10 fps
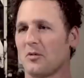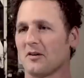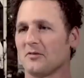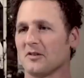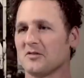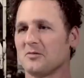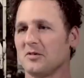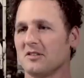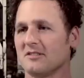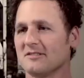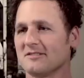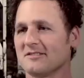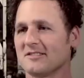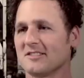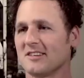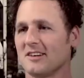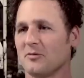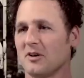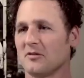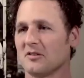a preference, but kind of
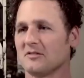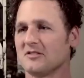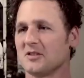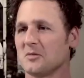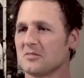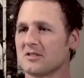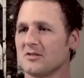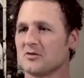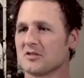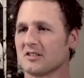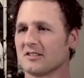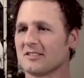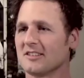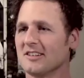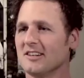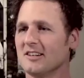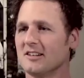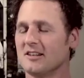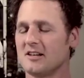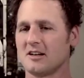whatever seems interesting.
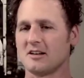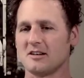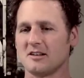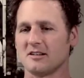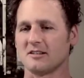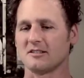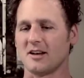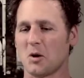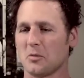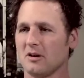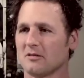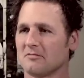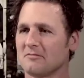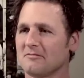And now I'm here.